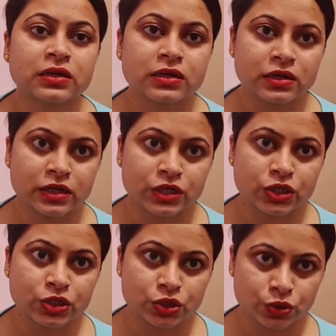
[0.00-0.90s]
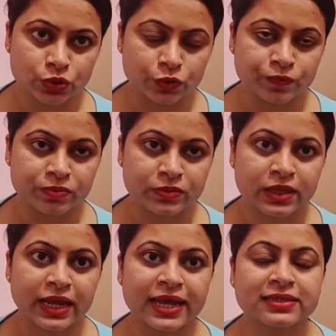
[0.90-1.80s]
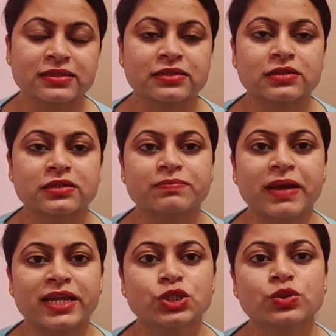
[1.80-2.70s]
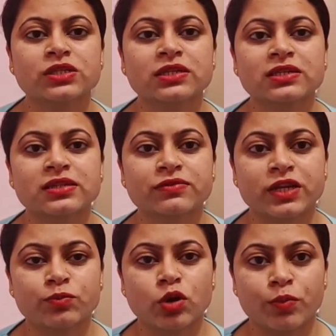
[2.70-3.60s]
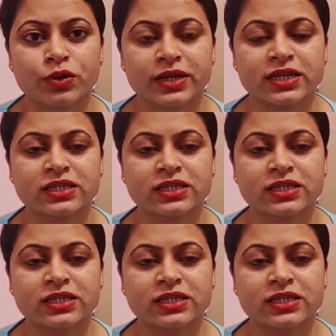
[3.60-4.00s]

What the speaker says: do, as Ben Jonson is a very proponent,